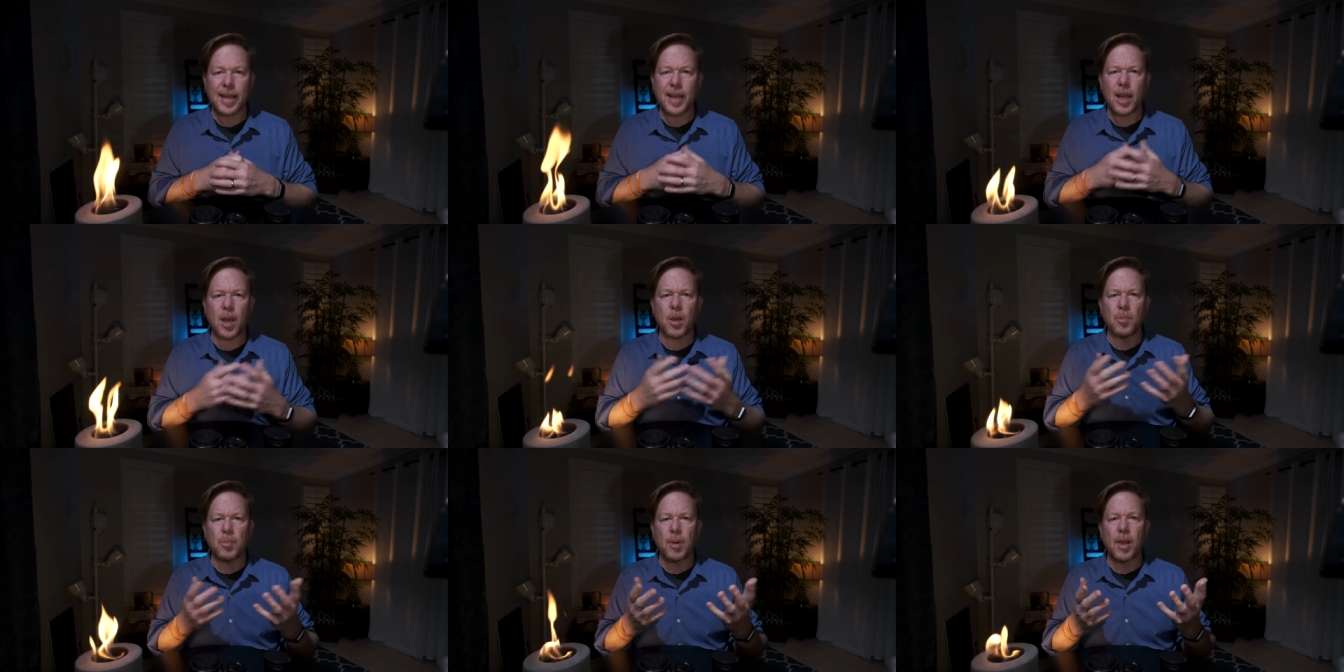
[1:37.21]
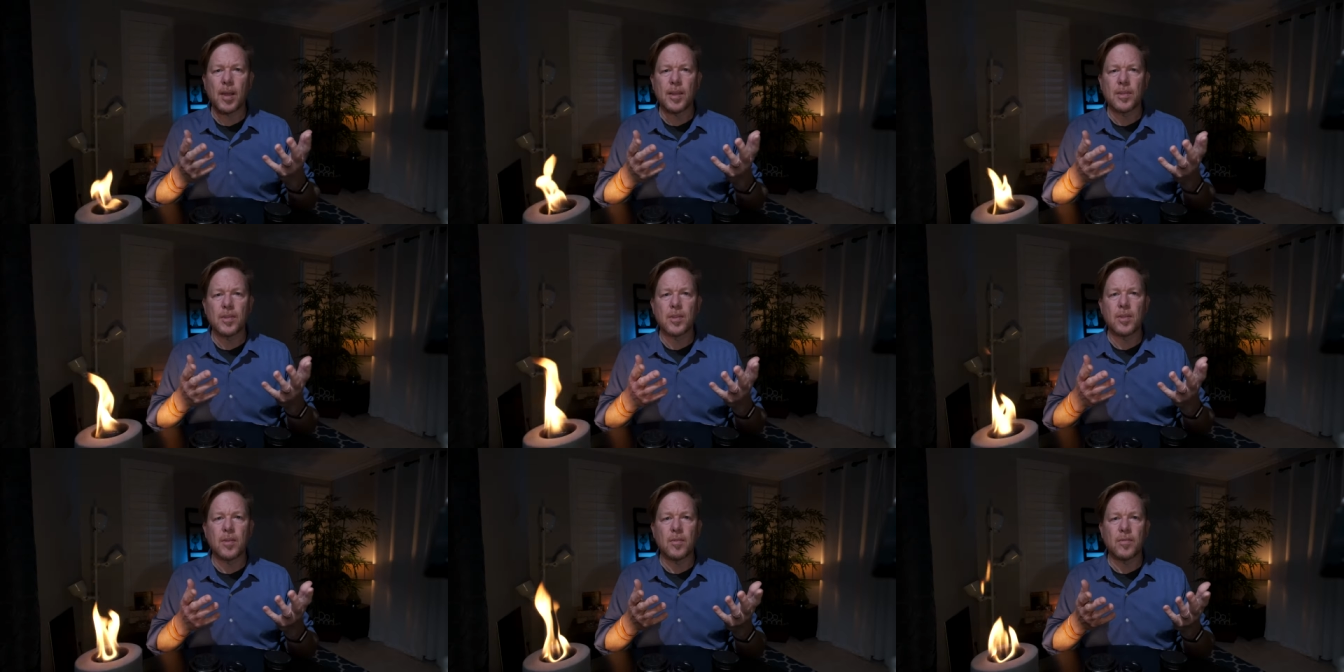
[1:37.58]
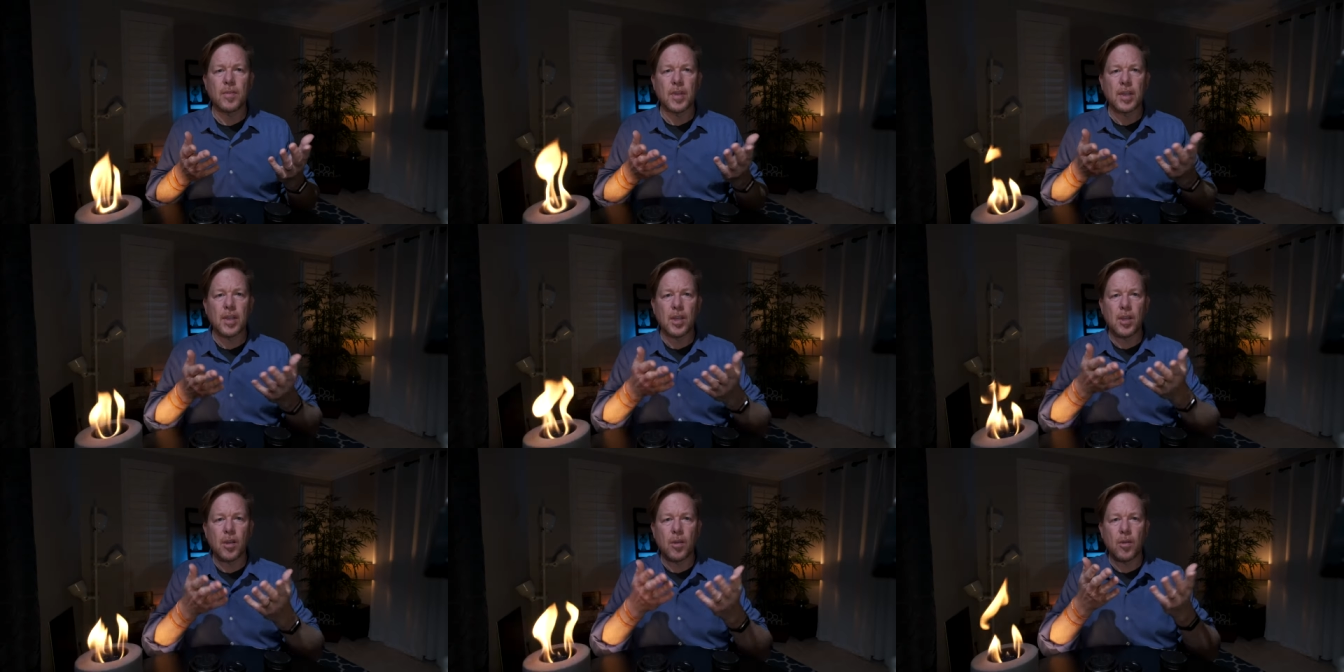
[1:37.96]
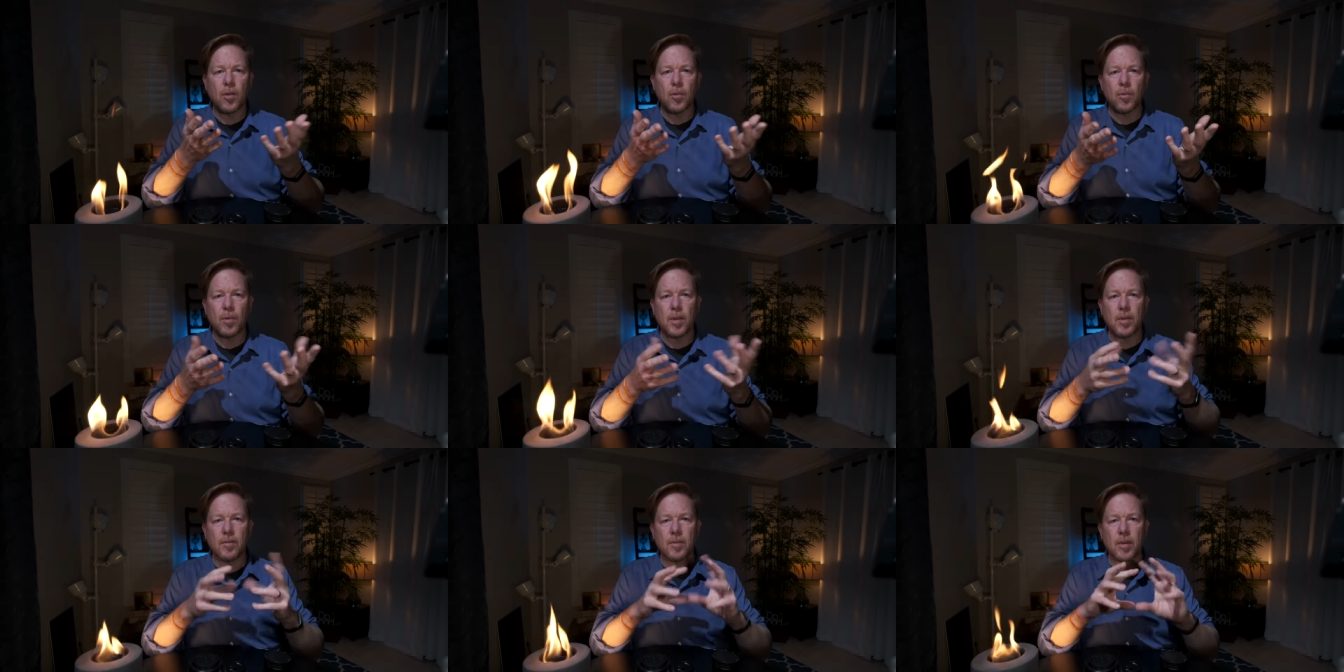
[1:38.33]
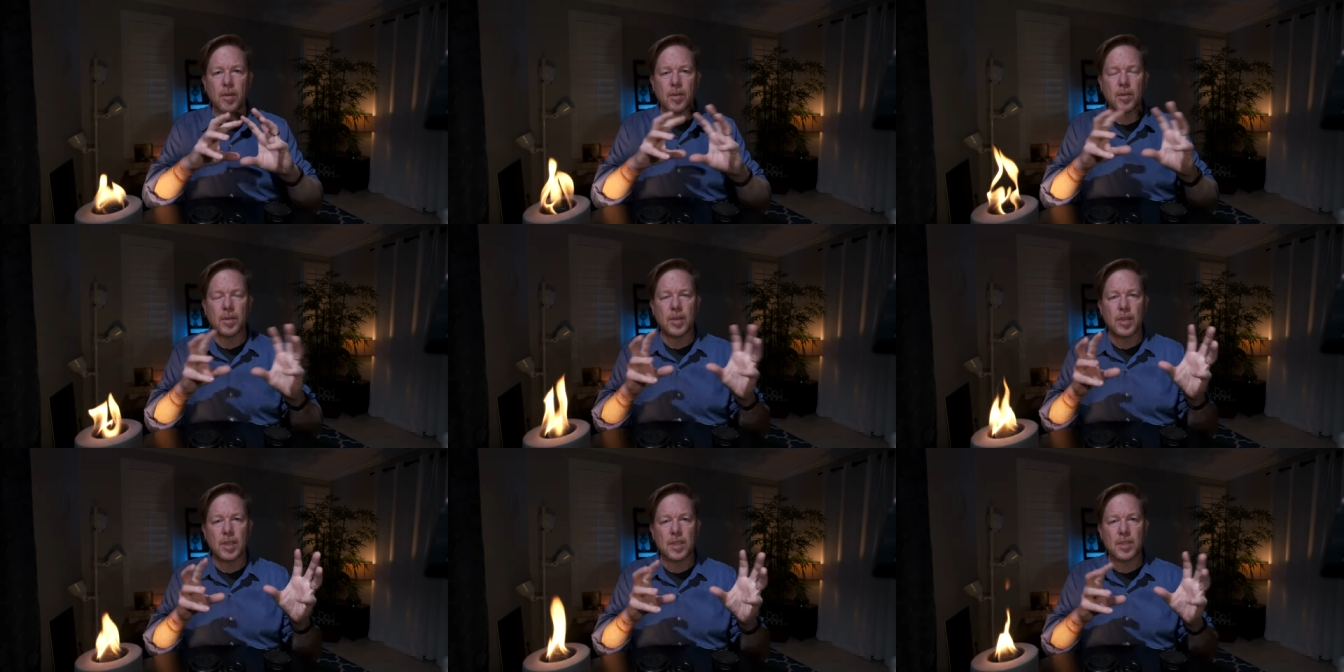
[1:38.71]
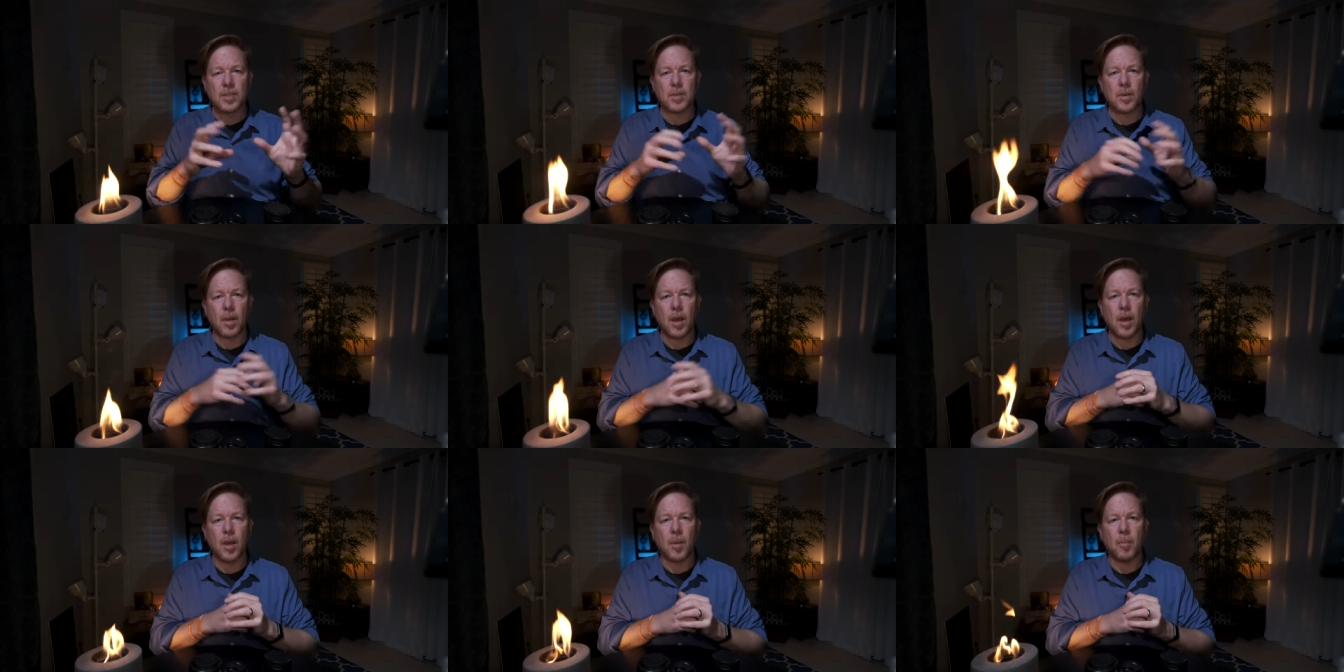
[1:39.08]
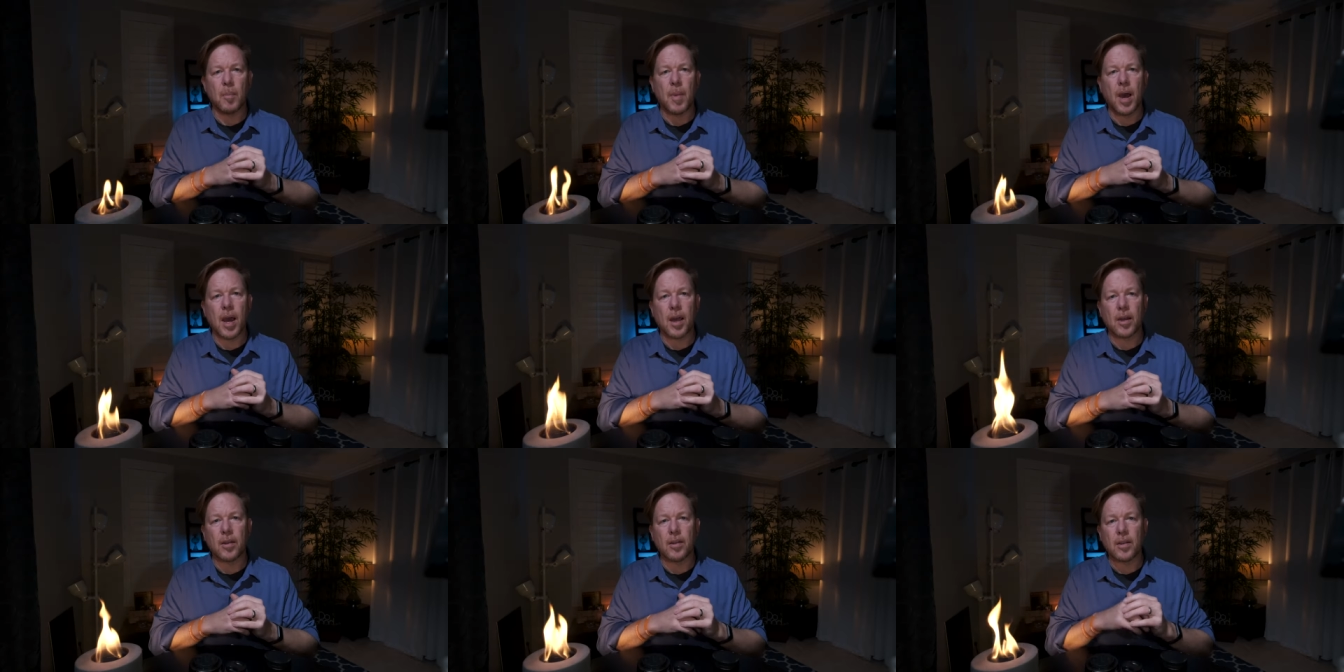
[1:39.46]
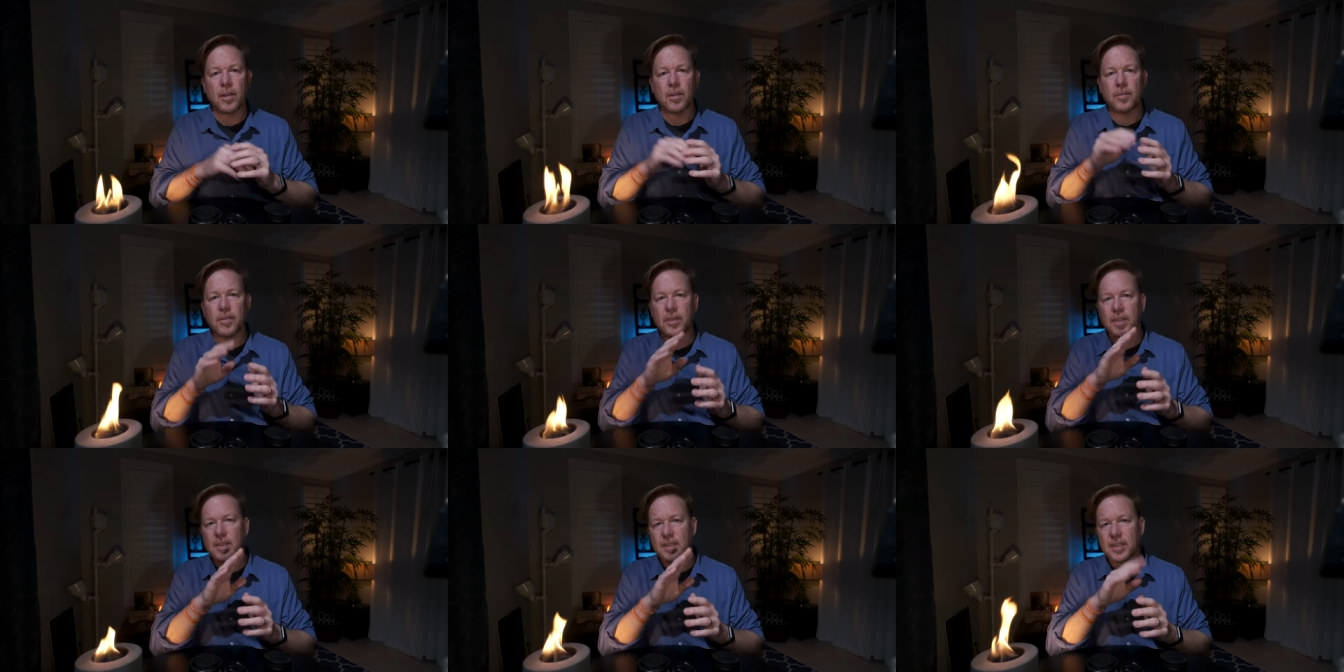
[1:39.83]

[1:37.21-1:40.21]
And I'll probably do a video reviewing this model of it.